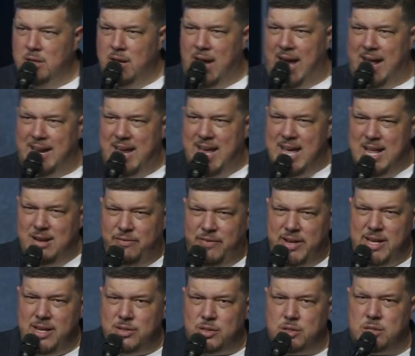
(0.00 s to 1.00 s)
and
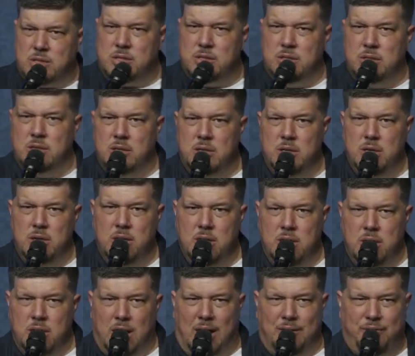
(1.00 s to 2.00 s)
envious
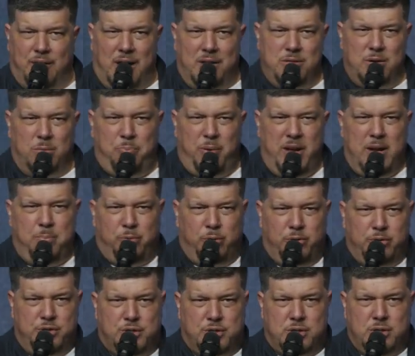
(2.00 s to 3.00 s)
of other
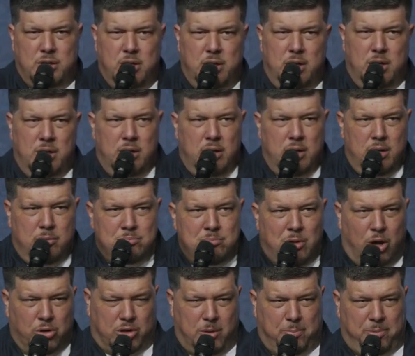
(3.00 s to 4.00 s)
people's
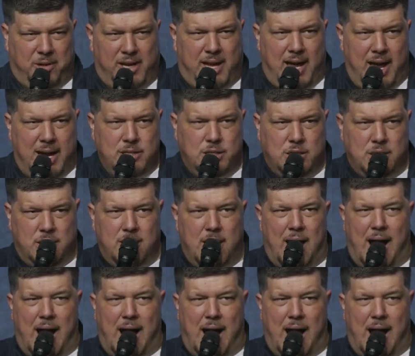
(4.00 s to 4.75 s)
multiplication.